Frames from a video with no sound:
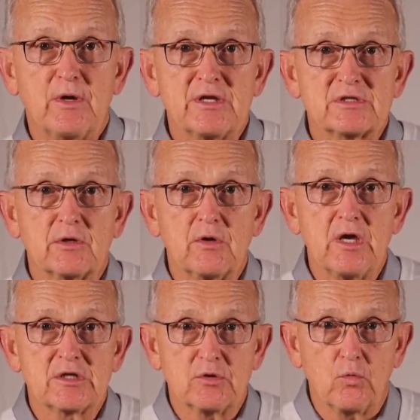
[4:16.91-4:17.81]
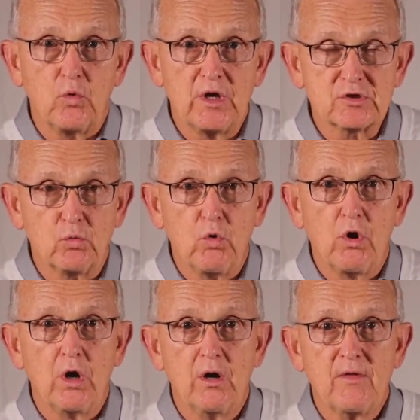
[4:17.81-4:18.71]
but it's a
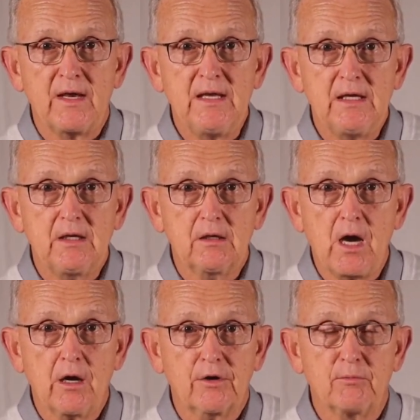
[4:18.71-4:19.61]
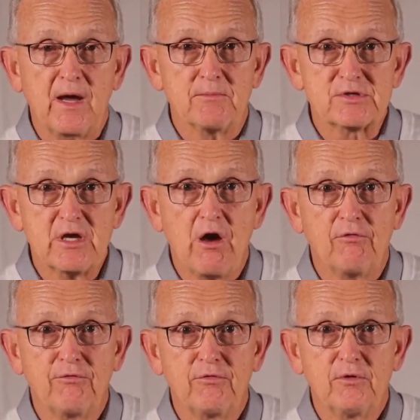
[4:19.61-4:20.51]
war that he conquered by himself,